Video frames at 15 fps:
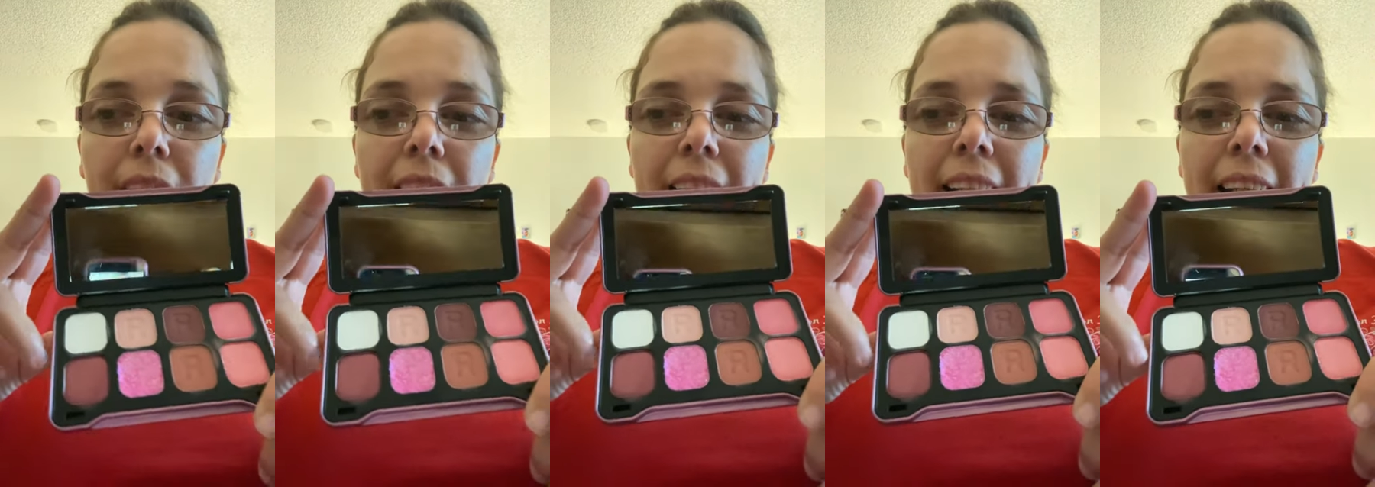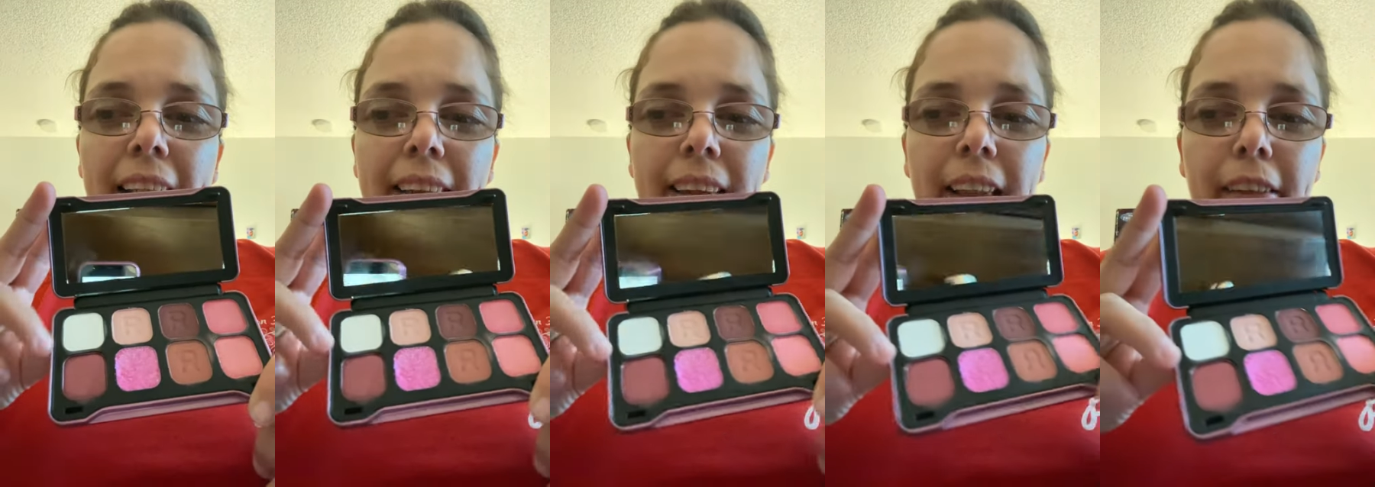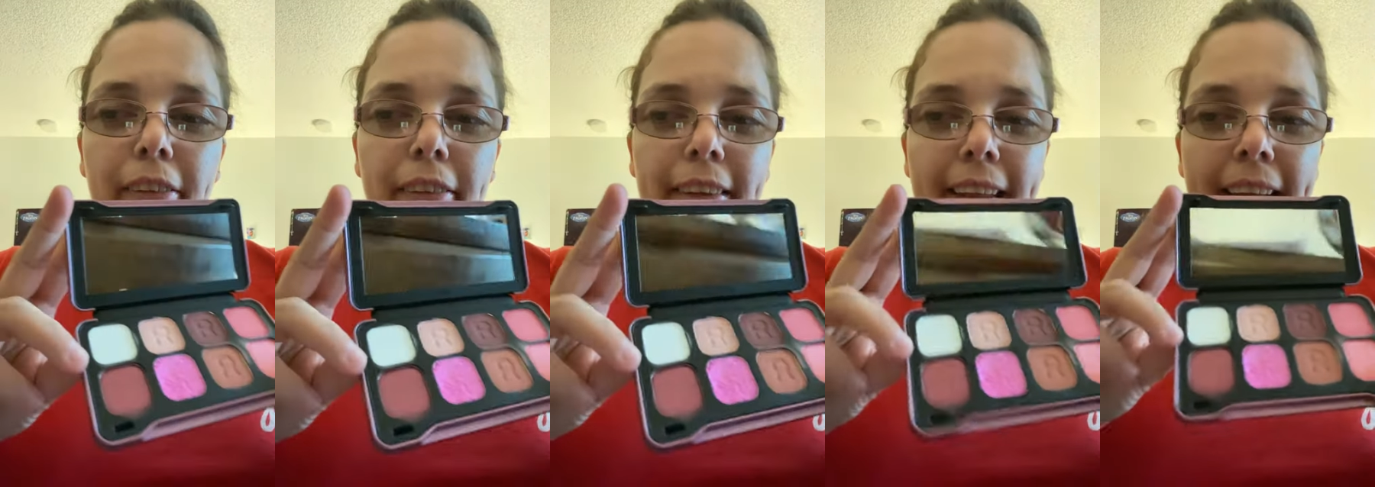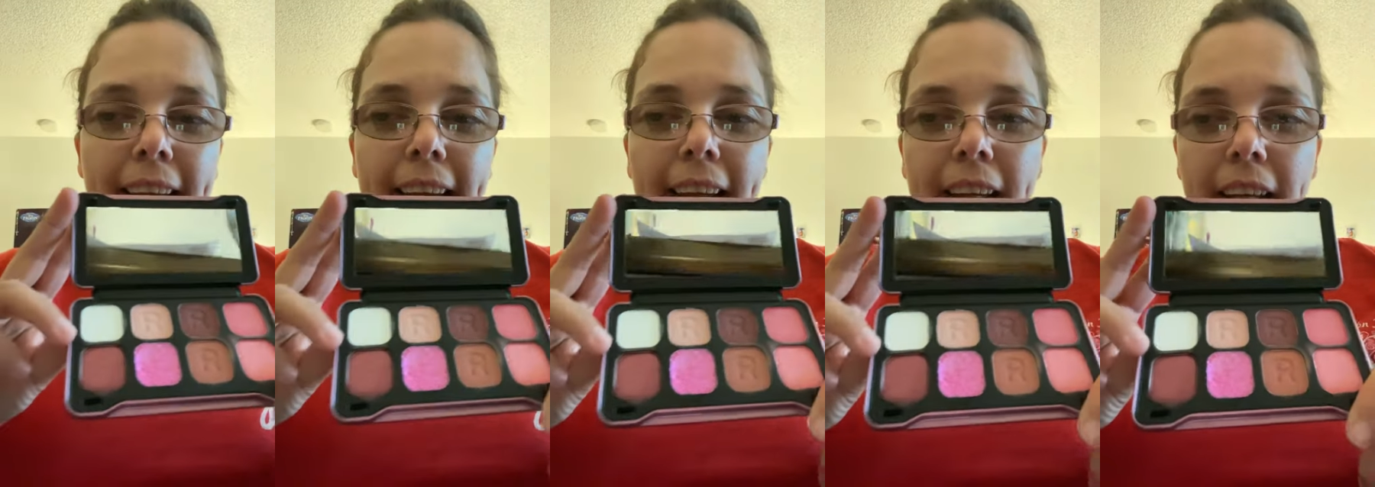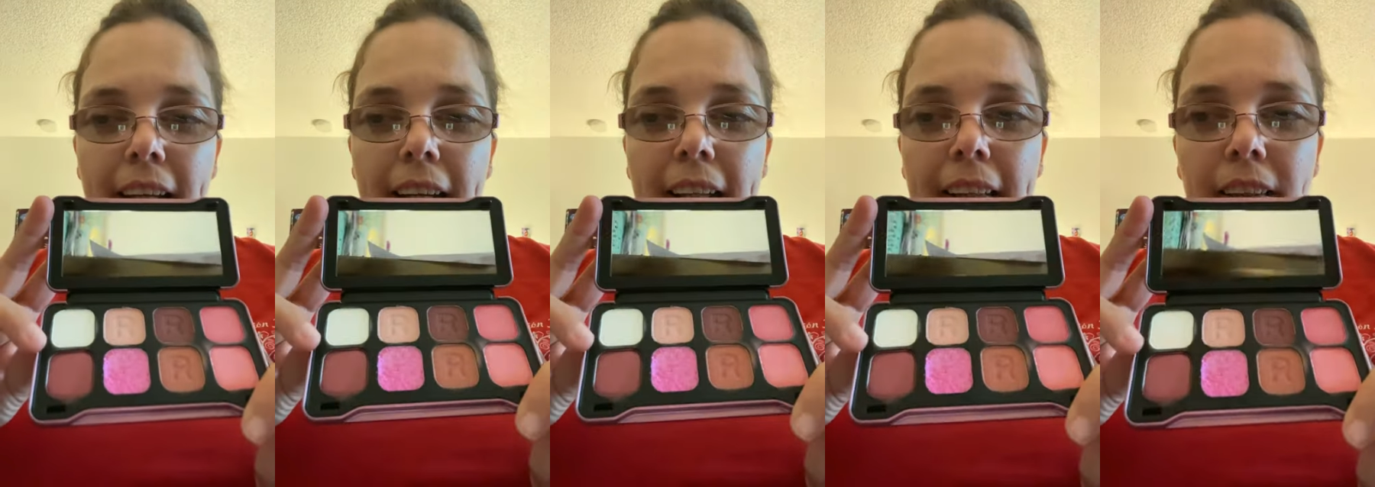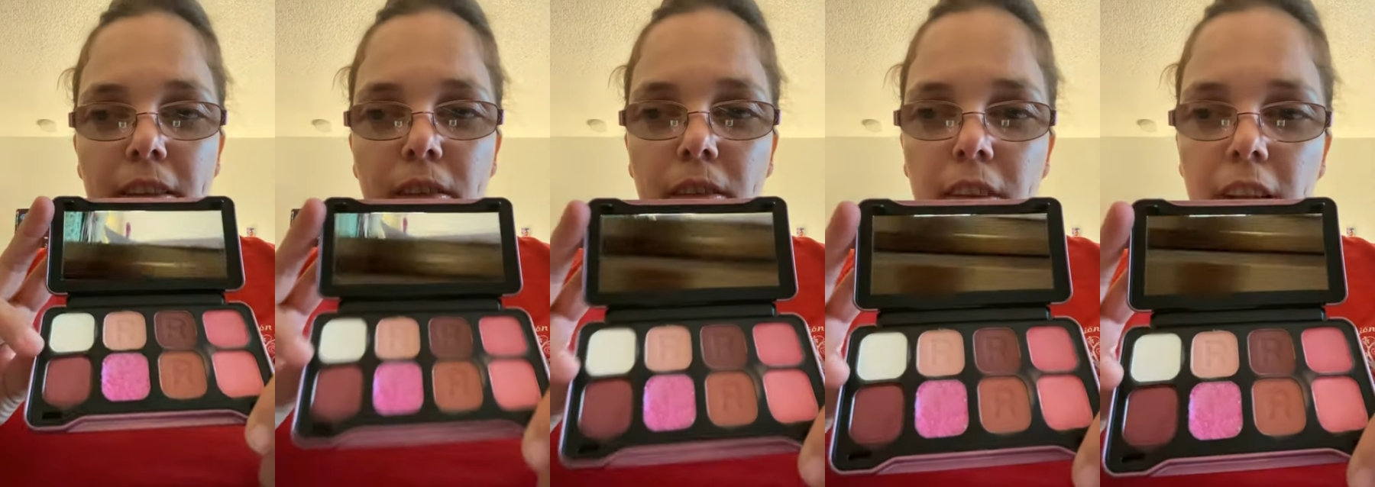last Saturday an
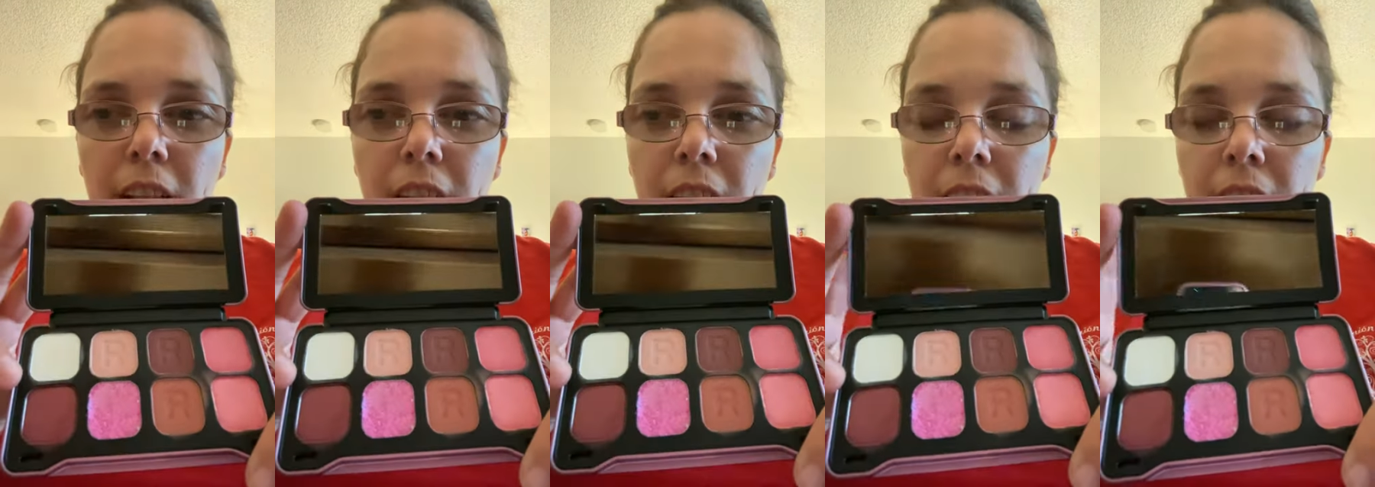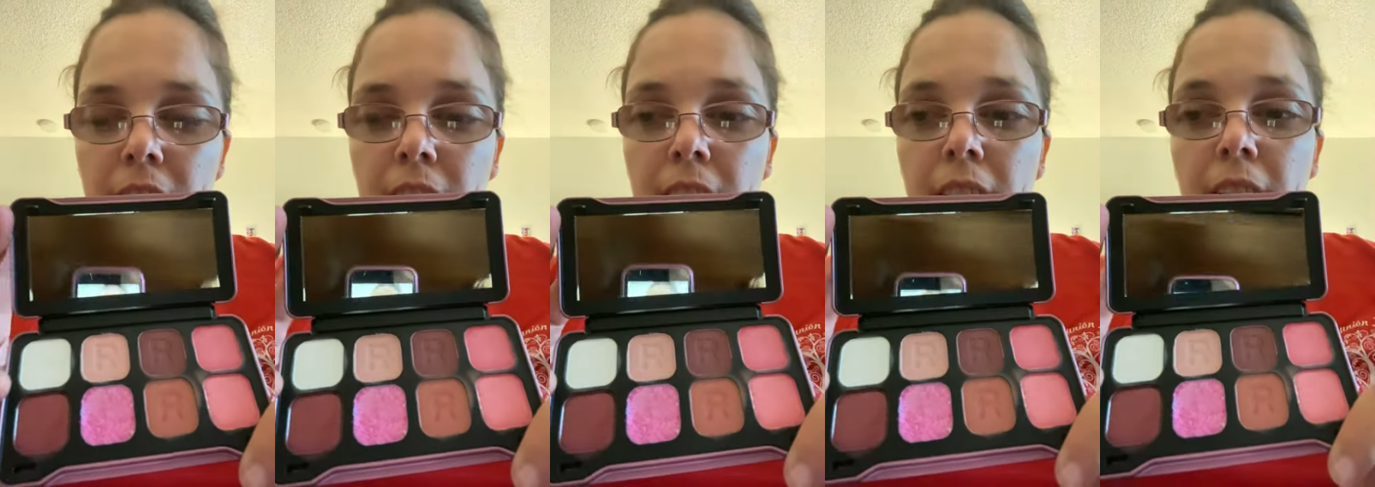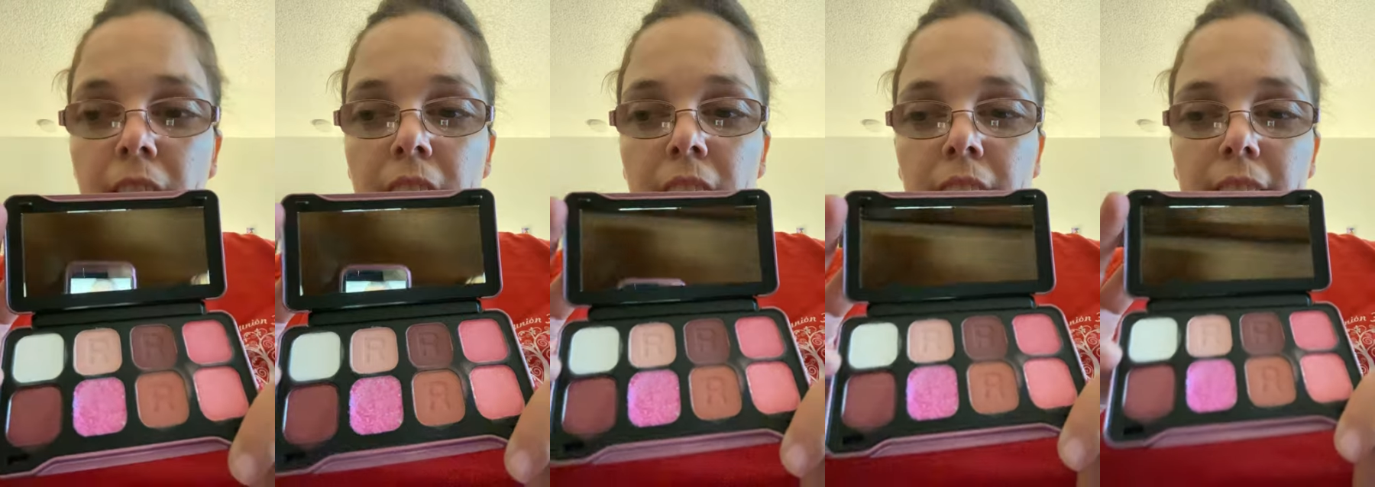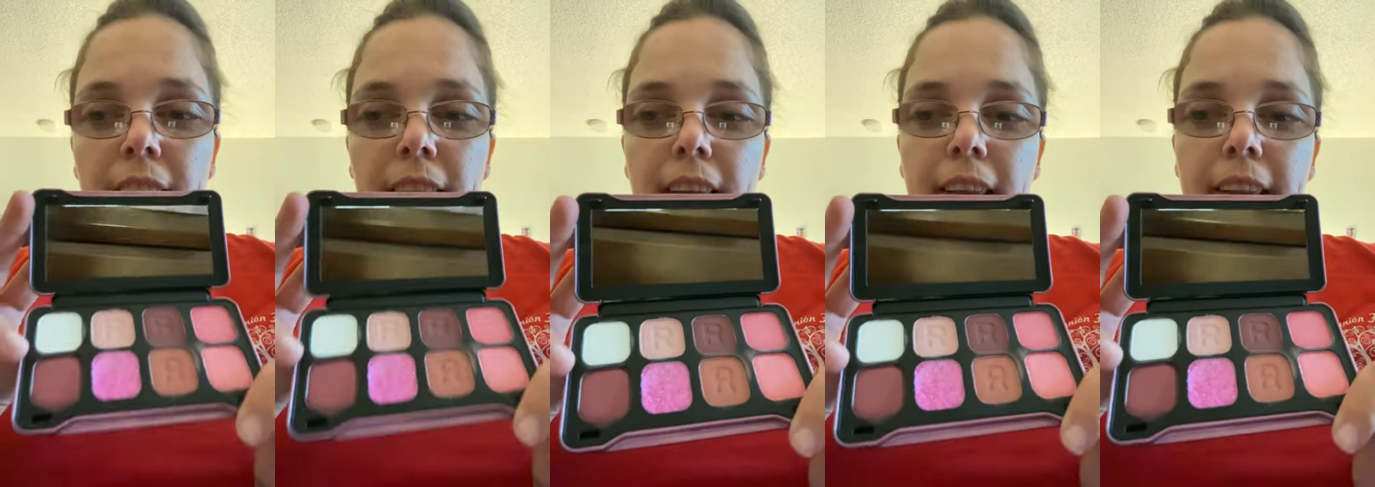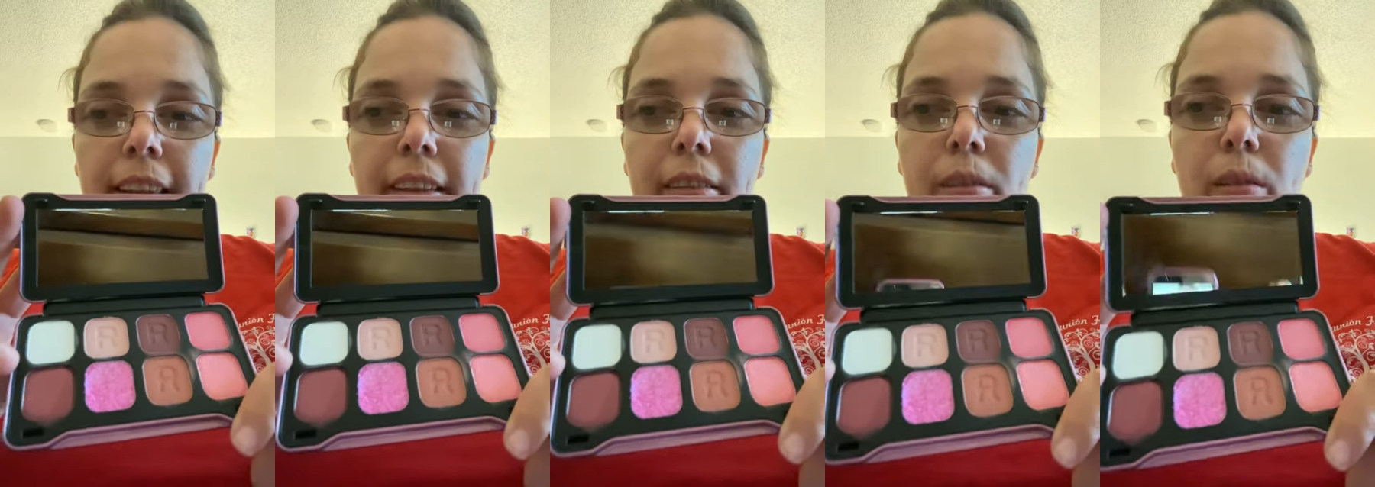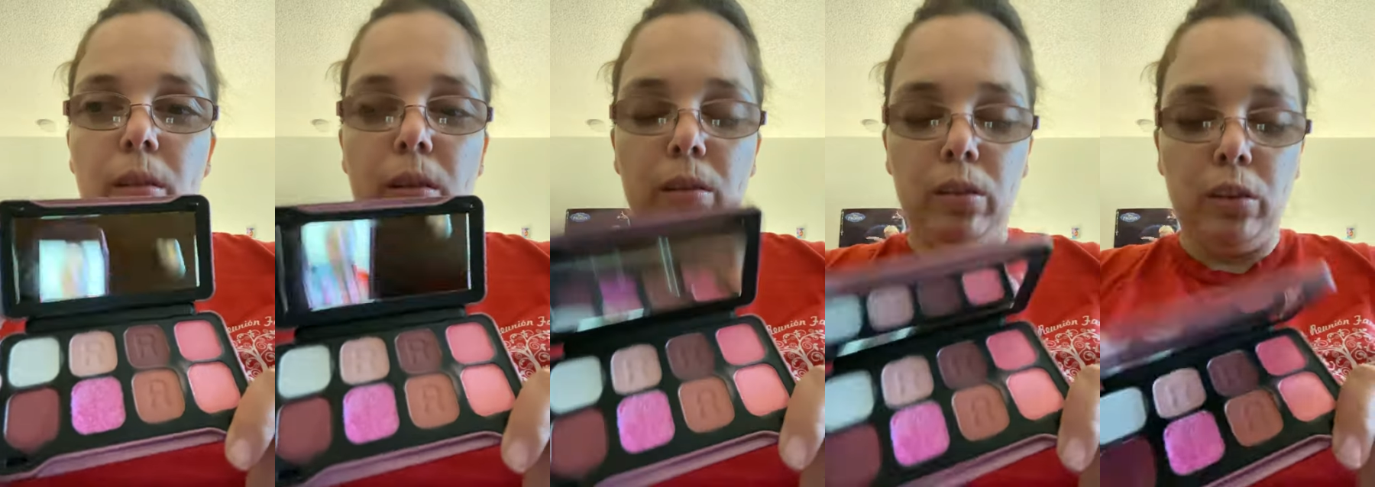Ulta. It's
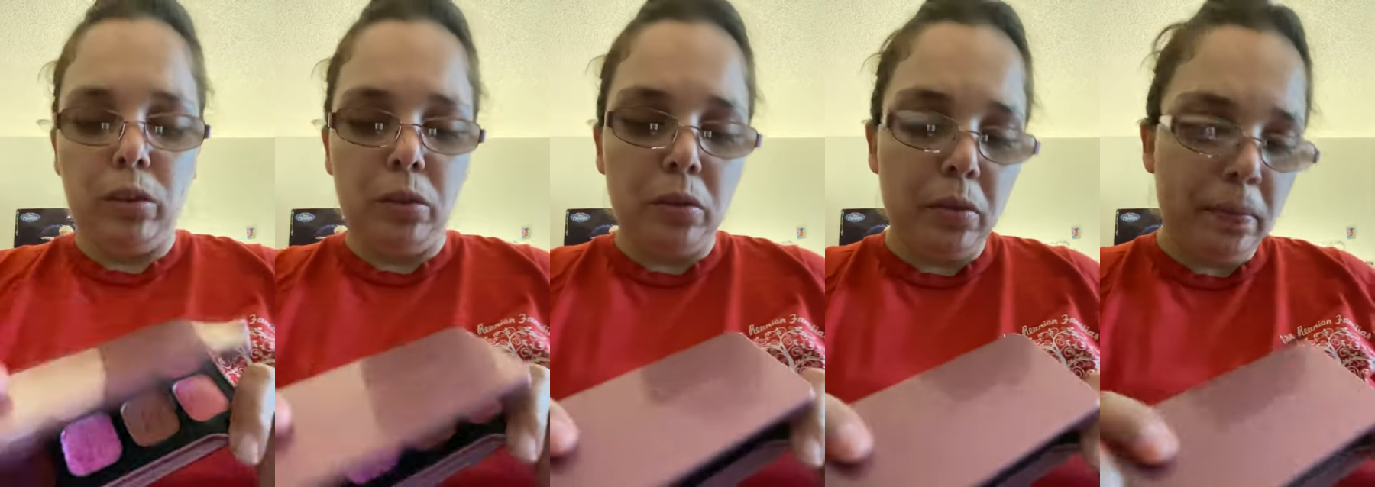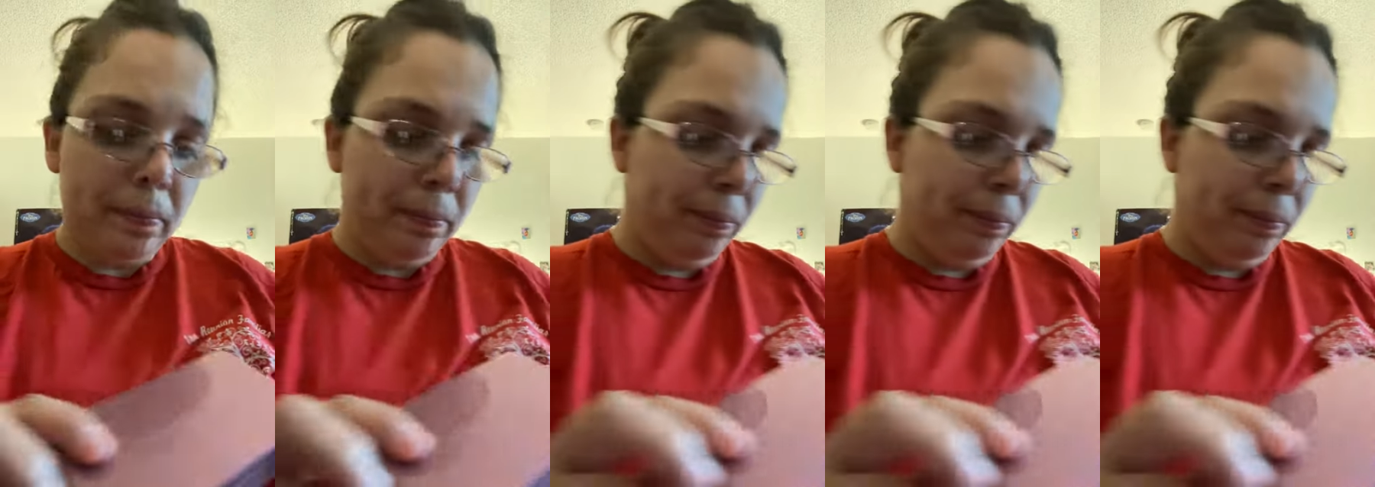equals Too